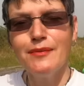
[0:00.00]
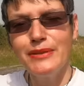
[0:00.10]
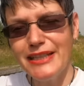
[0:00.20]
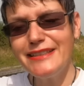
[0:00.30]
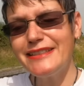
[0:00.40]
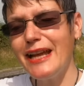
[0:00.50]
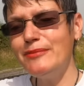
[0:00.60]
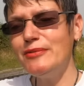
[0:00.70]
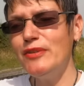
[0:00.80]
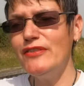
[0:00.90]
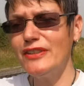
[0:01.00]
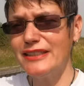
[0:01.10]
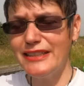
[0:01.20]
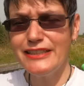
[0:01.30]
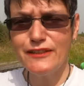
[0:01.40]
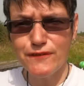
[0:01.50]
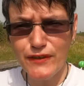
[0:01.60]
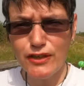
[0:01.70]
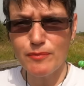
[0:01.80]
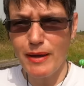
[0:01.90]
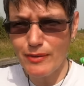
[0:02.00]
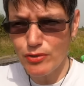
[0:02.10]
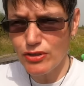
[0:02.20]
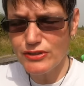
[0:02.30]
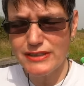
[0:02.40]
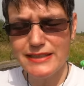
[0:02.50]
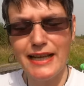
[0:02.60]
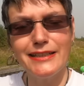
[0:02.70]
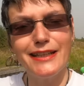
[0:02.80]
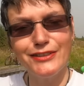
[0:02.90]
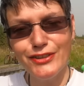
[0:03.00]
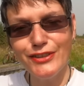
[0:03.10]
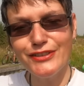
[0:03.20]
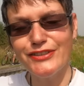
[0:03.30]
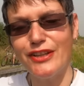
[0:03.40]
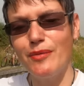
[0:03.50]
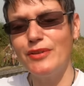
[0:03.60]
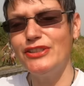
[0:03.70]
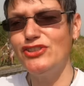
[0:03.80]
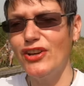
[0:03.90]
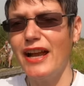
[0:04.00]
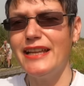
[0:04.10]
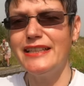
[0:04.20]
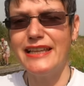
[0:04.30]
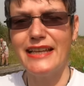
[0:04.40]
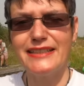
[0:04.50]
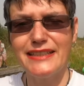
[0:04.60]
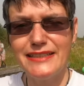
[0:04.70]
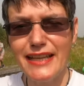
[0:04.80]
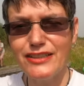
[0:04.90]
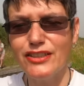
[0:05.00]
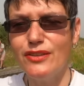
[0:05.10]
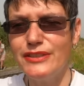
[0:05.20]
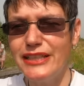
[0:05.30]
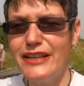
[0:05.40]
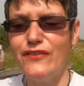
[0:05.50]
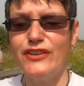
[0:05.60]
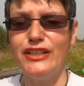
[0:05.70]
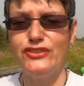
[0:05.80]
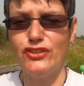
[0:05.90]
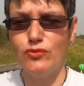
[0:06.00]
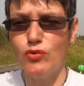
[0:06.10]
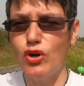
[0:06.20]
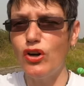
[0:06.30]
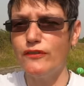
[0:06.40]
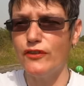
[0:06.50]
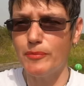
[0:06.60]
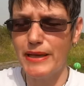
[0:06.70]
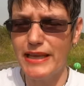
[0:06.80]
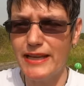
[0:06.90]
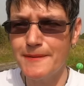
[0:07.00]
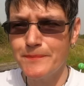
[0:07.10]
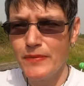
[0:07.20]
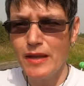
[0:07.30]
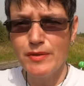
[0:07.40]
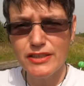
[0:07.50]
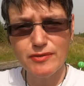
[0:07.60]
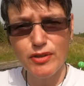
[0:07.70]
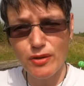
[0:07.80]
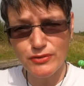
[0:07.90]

But it is time to move because I need to fill up my water tank, and also I'm going to try and get a Tesco delivery to the wharf up here because I'm low on